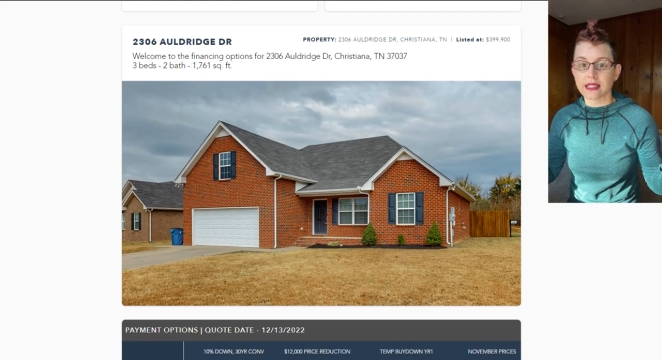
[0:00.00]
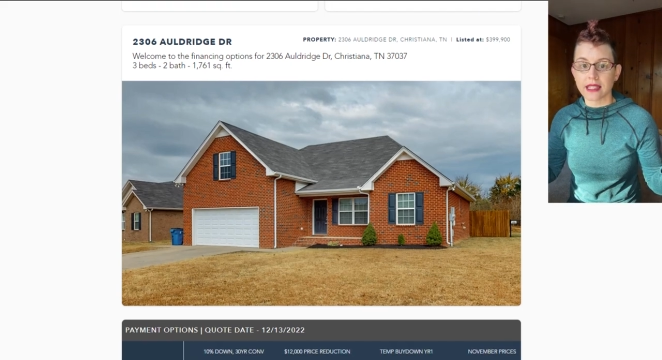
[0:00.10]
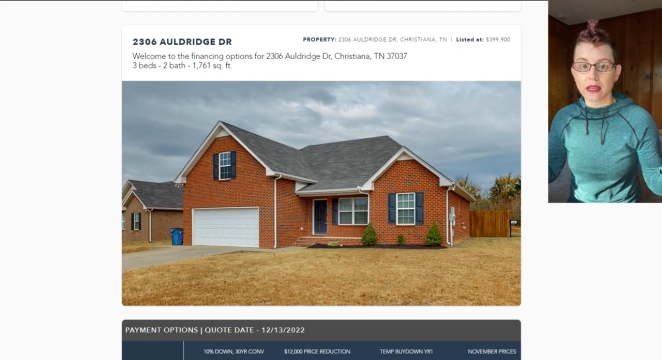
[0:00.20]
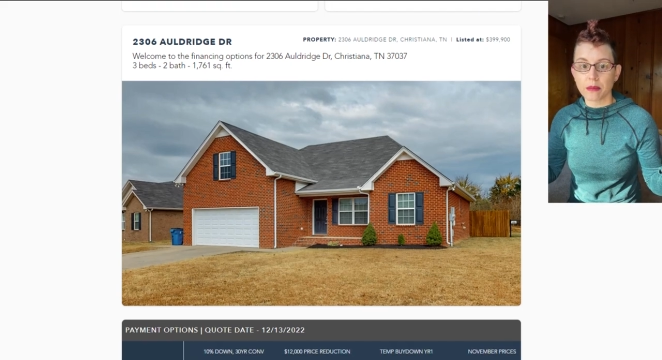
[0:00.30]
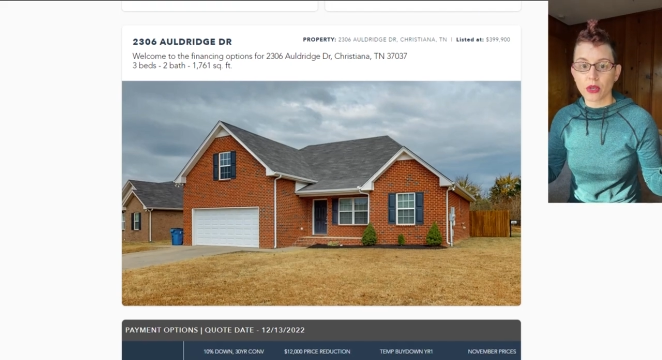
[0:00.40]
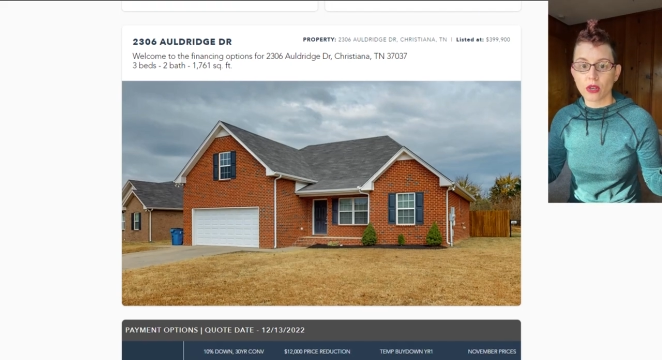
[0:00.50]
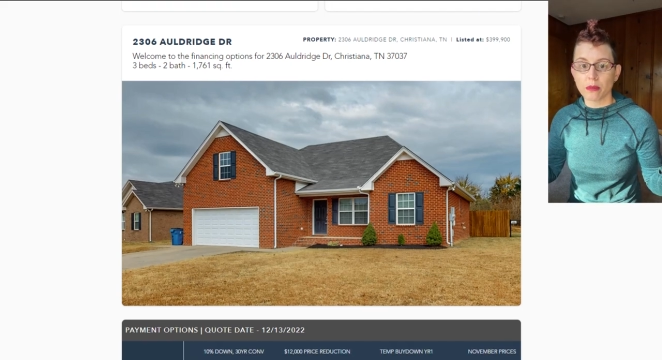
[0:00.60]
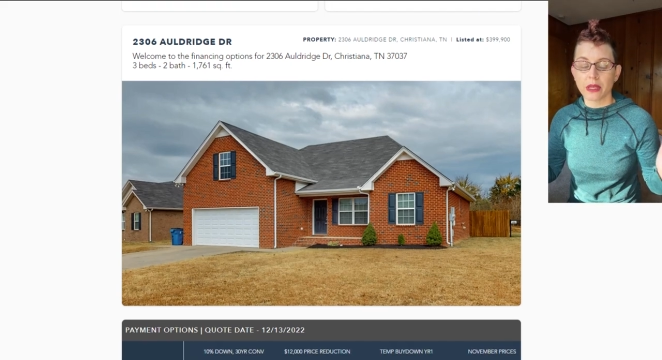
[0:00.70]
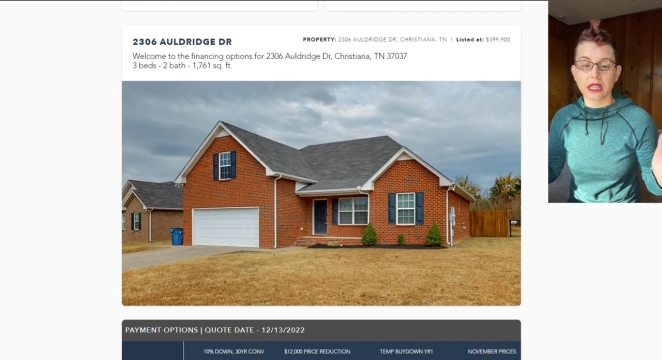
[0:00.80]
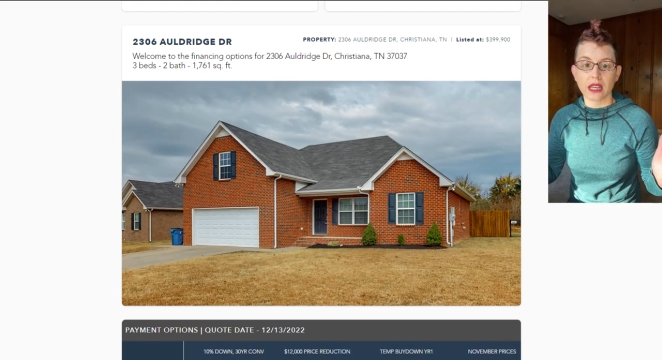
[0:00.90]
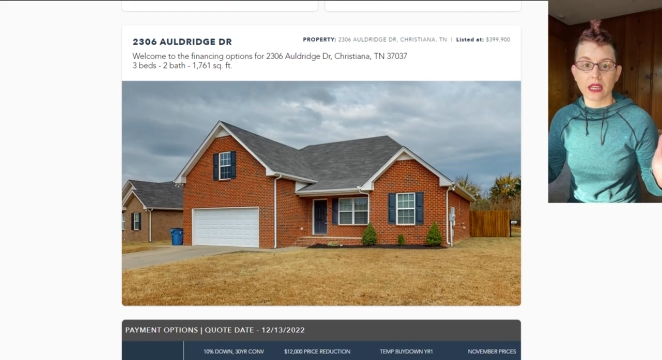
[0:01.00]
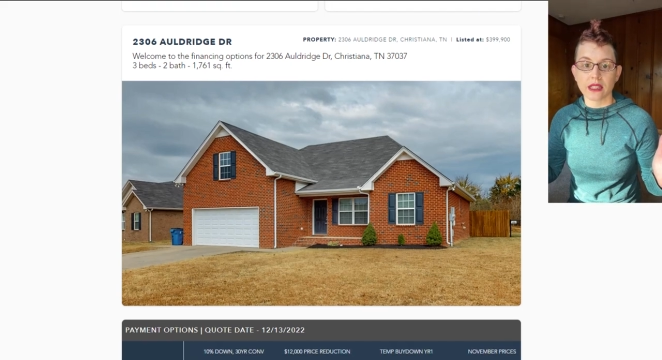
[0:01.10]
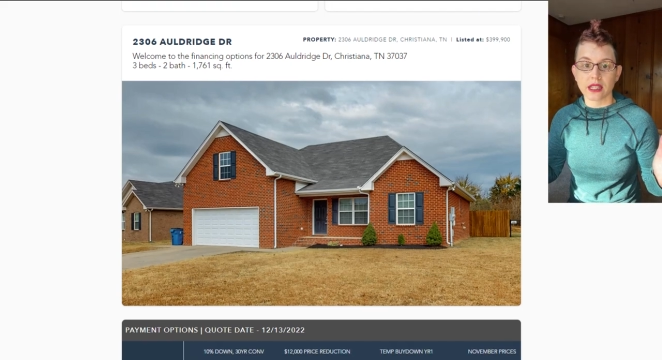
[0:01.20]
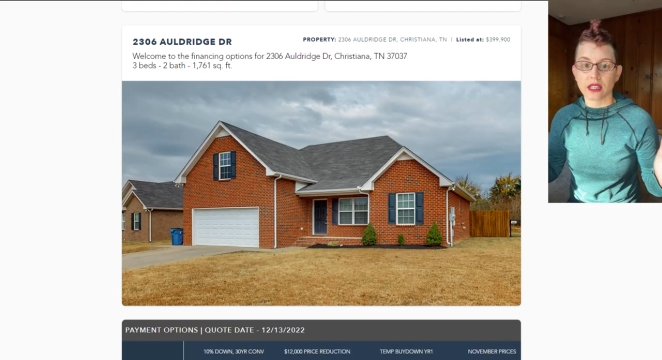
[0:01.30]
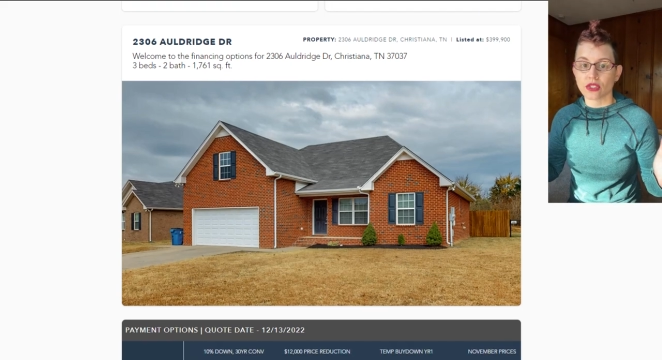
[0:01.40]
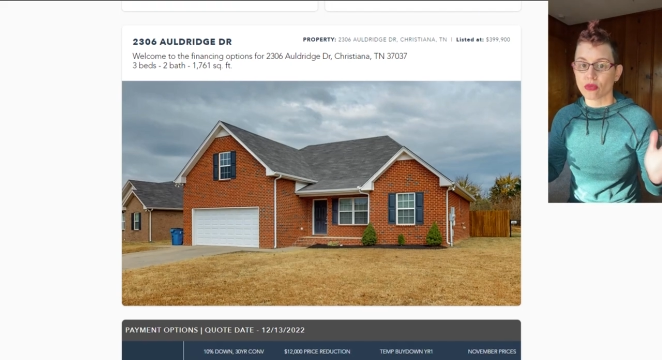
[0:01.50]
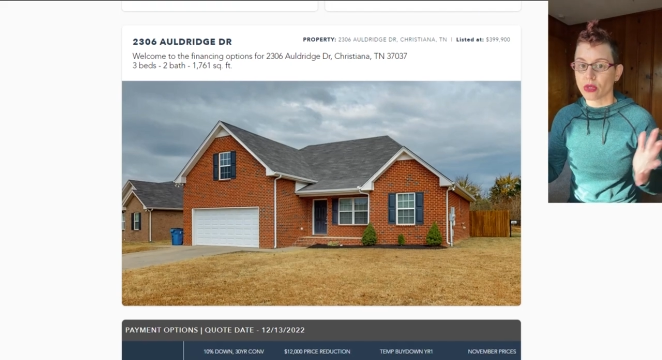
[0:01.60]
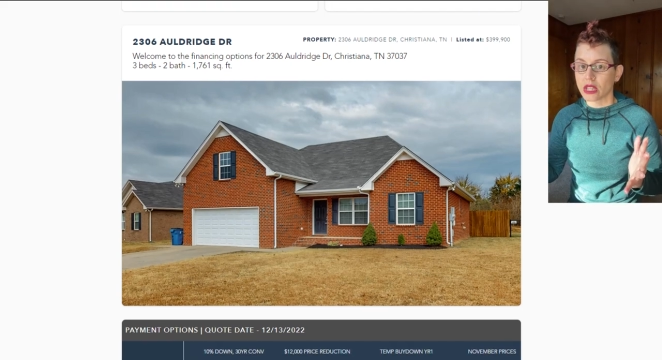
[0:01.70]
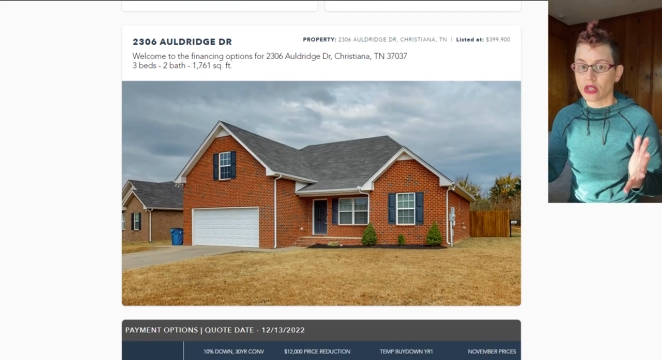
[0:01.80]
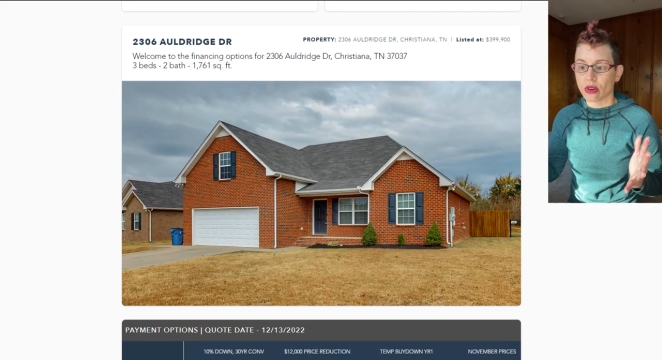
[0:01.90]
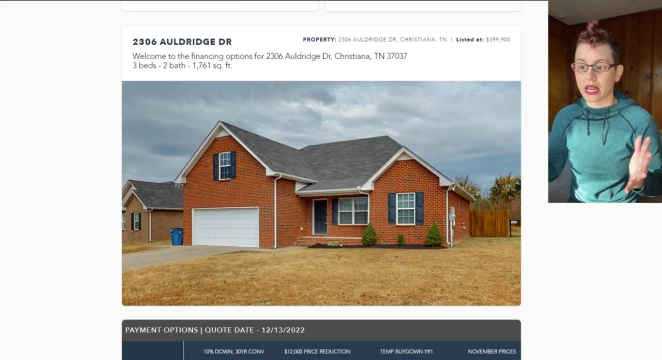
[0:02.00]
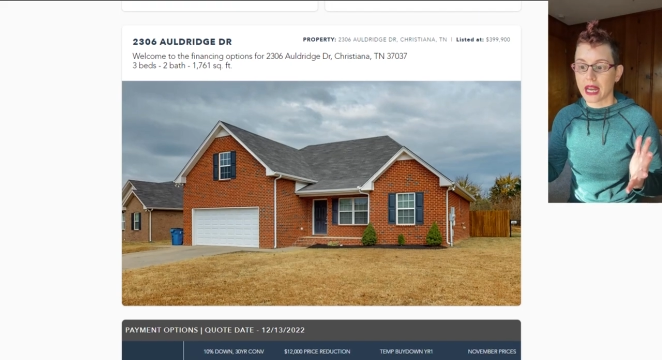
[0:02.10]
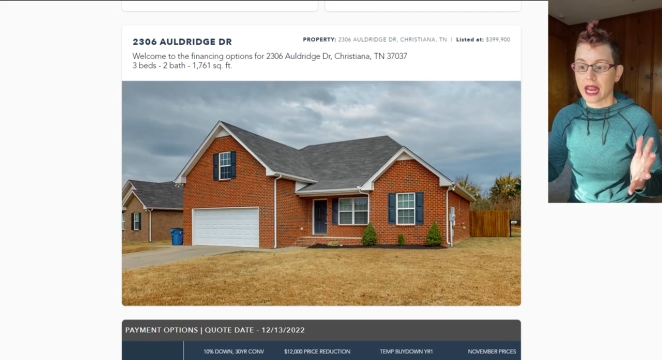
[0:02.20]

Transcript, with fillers: a sample because it's a really great